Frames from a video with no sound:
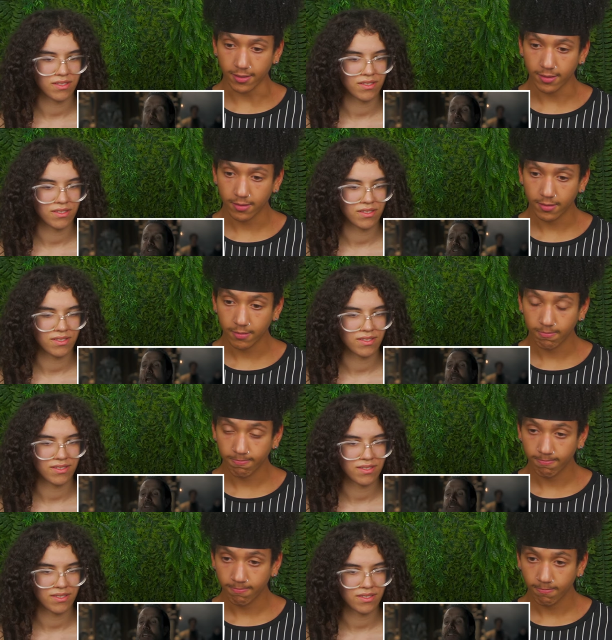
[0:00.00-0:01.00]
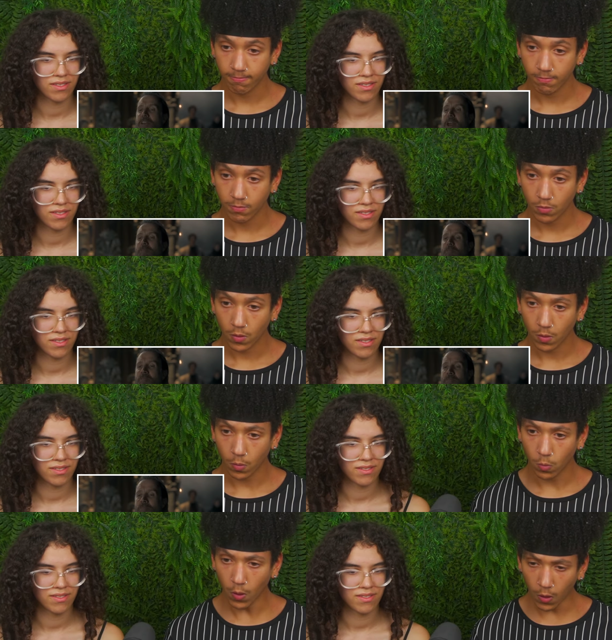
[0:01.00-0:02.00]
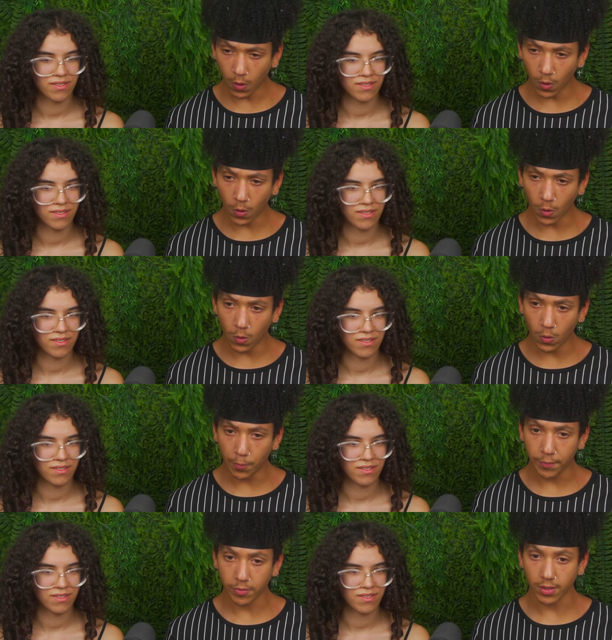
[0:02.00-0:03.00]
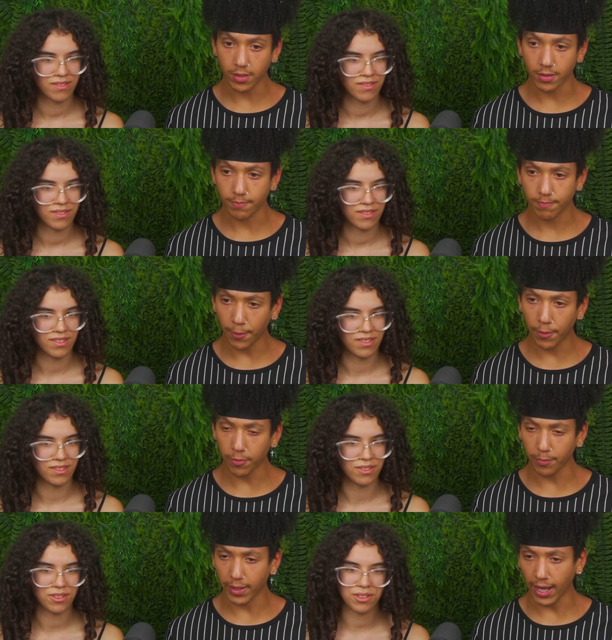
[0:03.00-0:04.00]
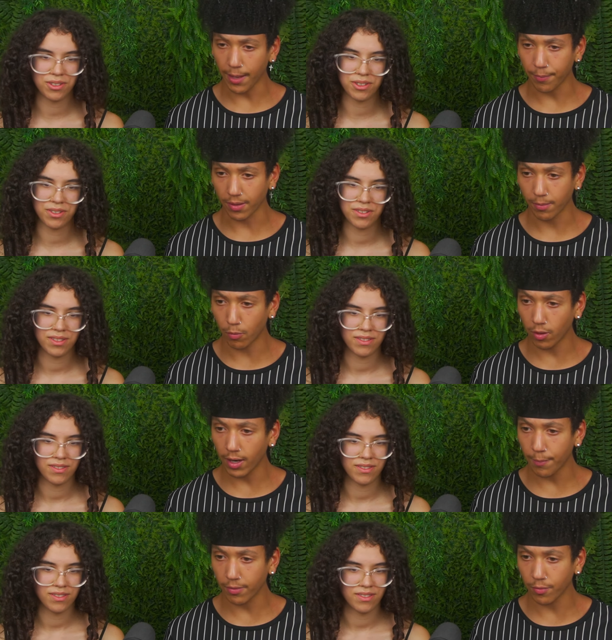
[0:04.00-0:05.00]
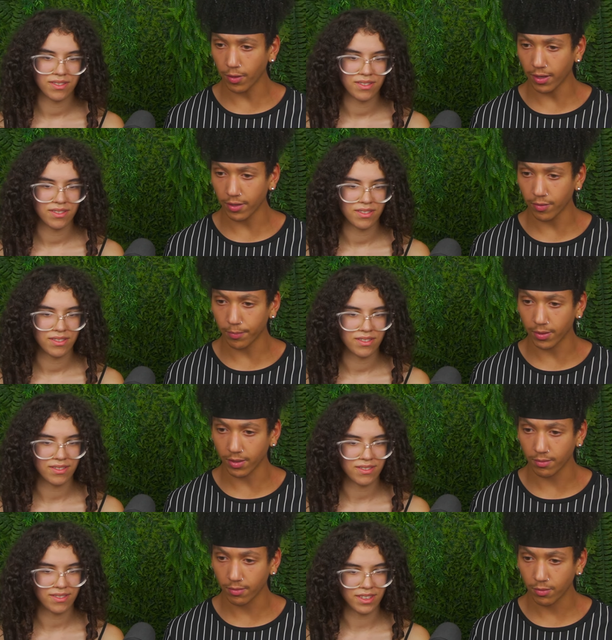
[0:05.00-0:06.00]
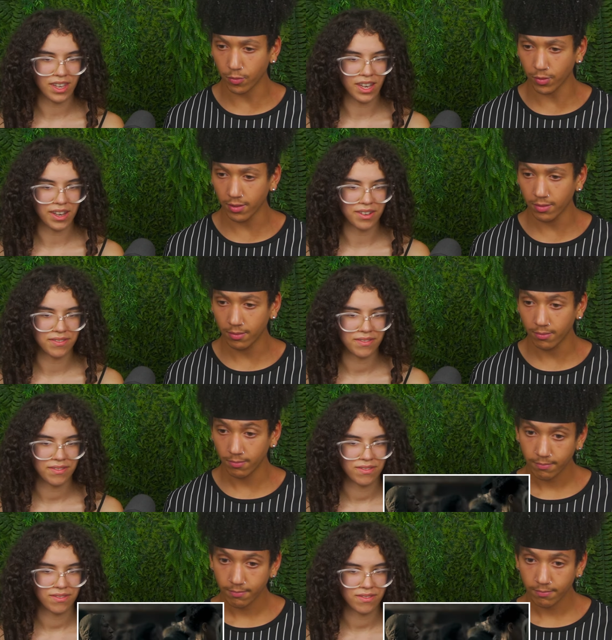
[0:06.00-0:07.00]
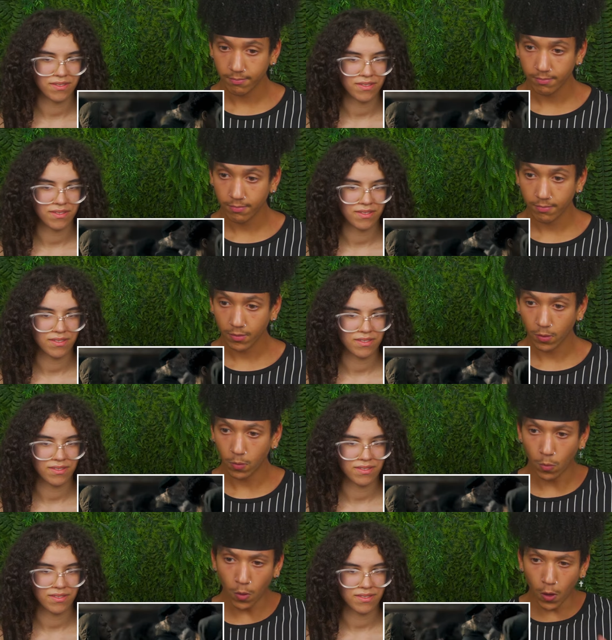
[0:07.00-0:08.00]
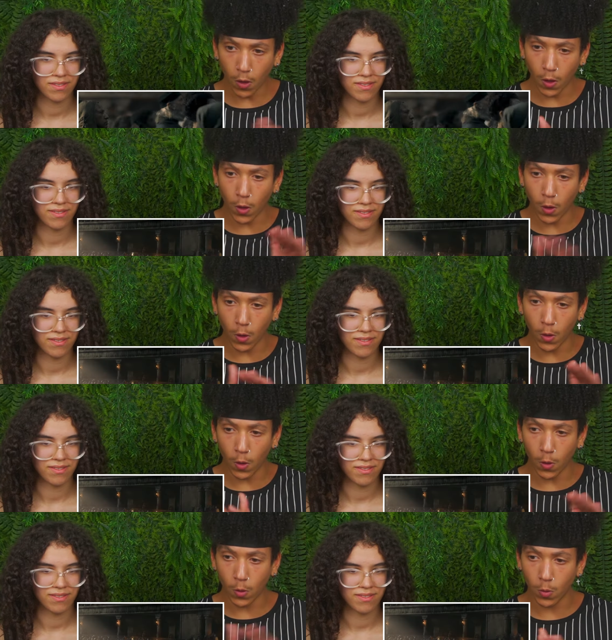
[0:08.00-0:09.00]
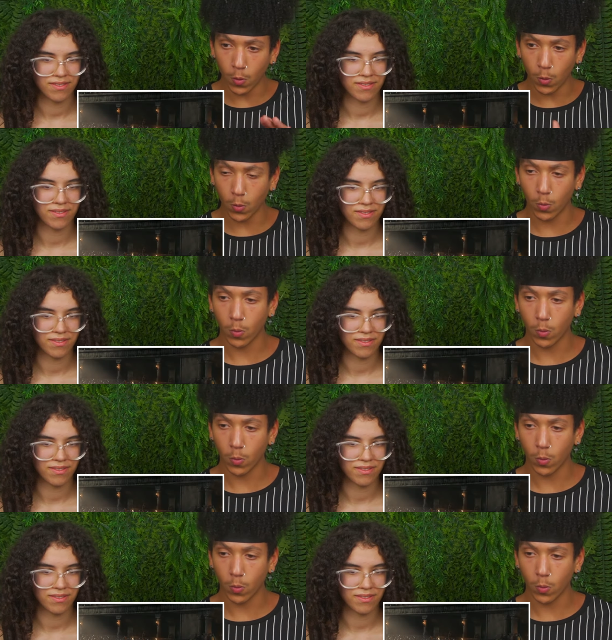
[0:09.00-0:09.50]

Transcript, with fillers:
Speaker 1: Should succeed him. Woo! I feel like people are gonna be happy. More happy than Rhaenyra being queen. Yeah. Woo!